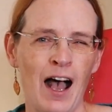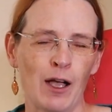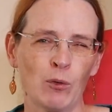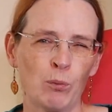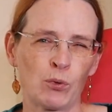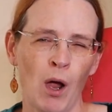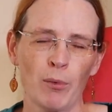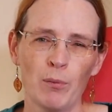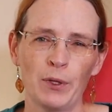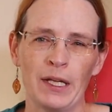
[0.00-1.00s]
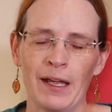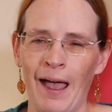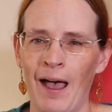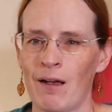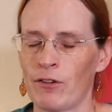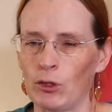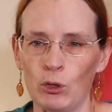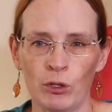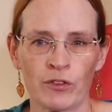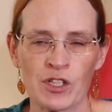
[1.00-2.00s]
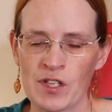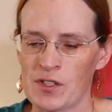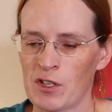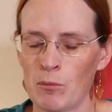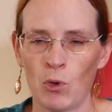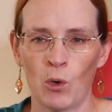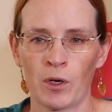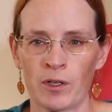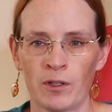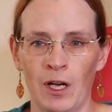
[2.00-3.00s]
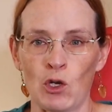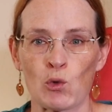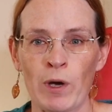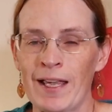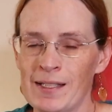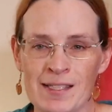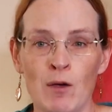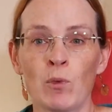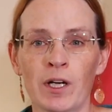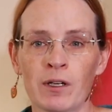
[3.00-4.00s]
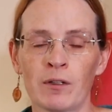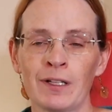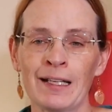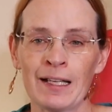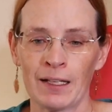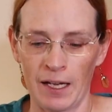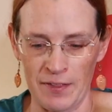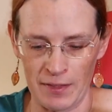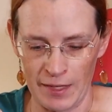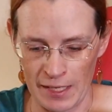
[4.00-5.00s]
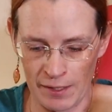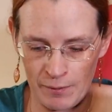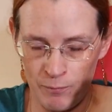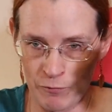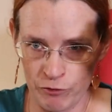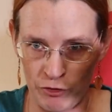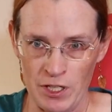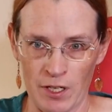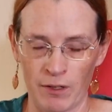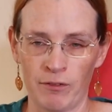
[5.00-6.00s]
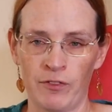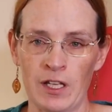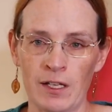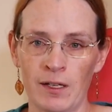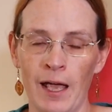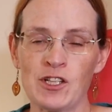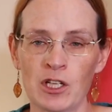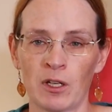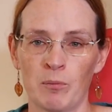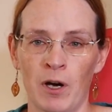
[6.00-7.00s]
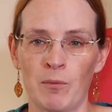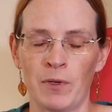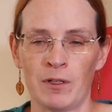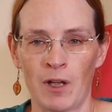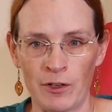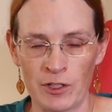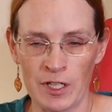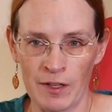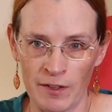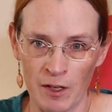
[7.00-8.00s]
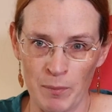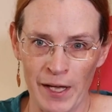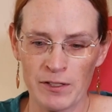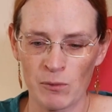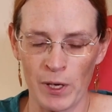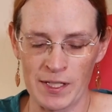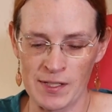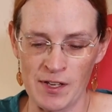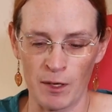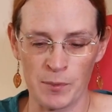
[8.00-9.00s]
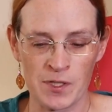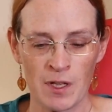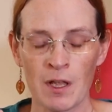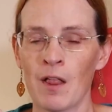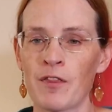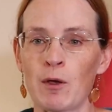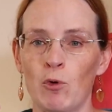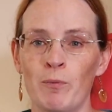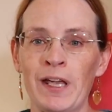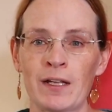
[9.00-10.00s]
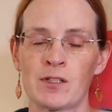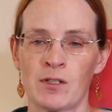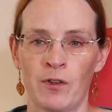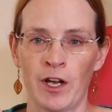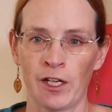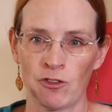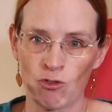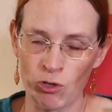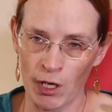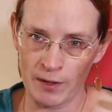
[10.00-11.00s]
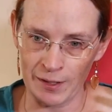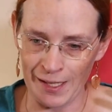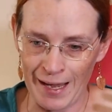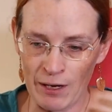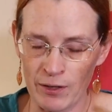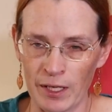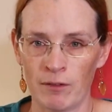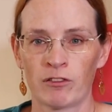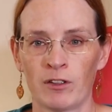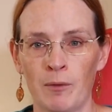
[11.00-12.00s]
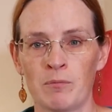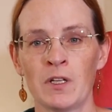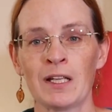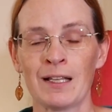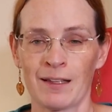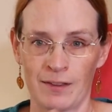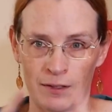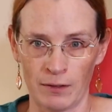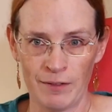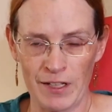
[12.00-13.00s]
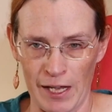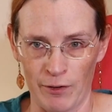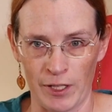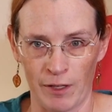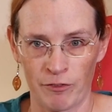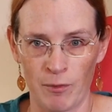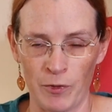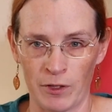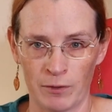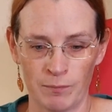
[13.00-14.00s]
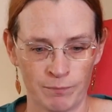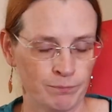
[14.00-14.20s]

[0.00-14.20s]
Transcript: I will probably have a louver system or a grate somewhere in the front of the engine compartment underneath the companionway steps that will make it so that I can draw the air in from the living area, from the